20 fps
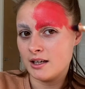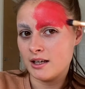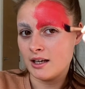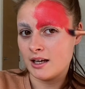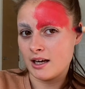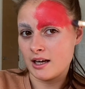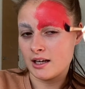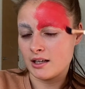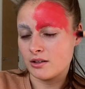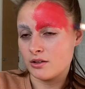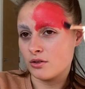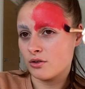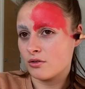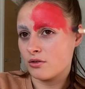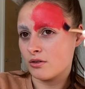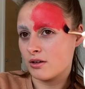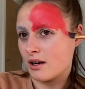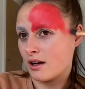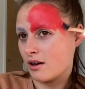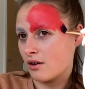in your
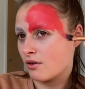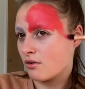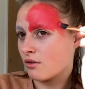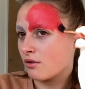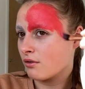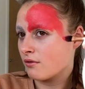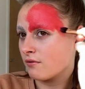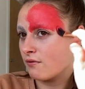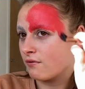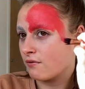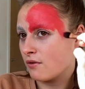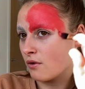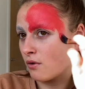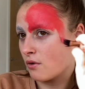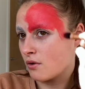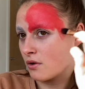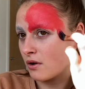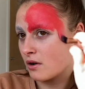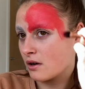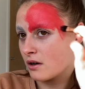hair
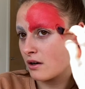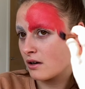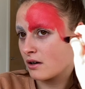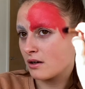for